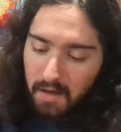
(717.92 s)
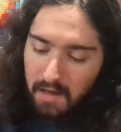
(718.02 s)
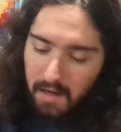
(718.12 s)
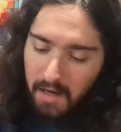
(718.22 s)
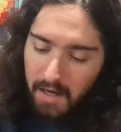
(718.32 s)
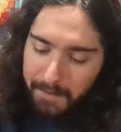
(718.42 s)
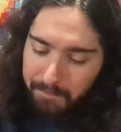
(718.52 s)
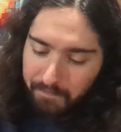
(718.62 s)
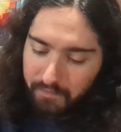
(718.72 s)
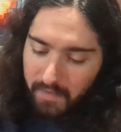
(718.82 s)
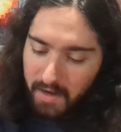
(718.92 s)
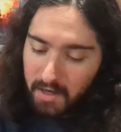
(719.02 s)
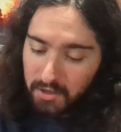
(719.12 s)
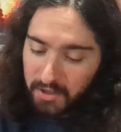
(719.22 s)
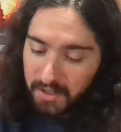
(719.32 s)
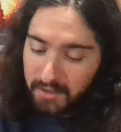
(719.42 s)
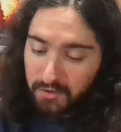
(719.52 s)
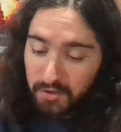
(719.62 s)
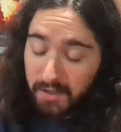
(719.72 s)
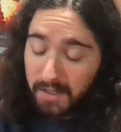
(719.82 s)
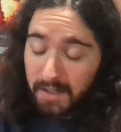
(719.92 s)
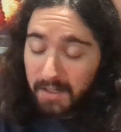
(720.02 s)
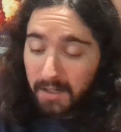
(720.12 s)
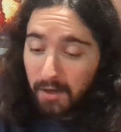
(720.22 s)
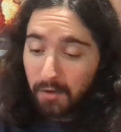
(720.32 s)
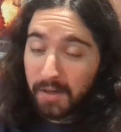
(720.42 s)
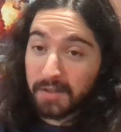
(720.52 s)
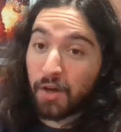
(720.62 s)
Because it is, it's